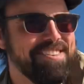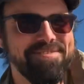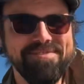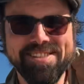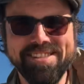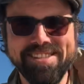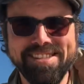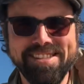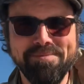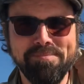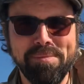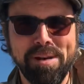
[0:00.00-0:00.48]

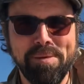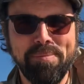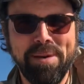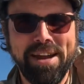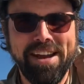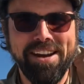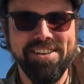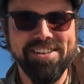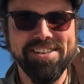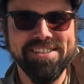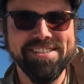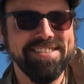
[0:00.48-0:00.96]
visiting my
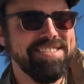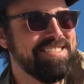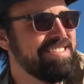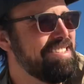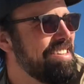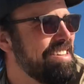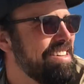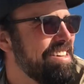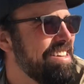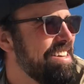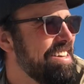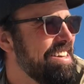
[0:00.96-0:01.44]
parents.
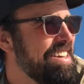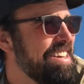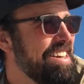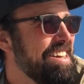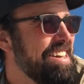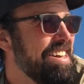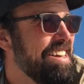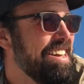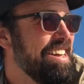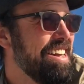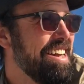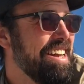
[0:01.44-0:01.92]

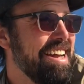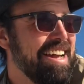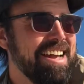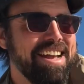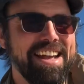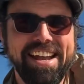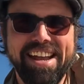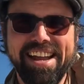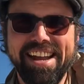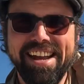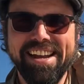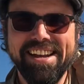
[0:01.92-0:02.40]

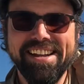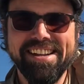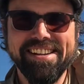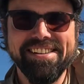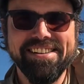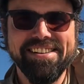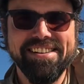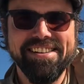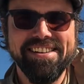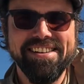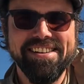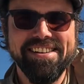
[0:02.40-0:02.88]
And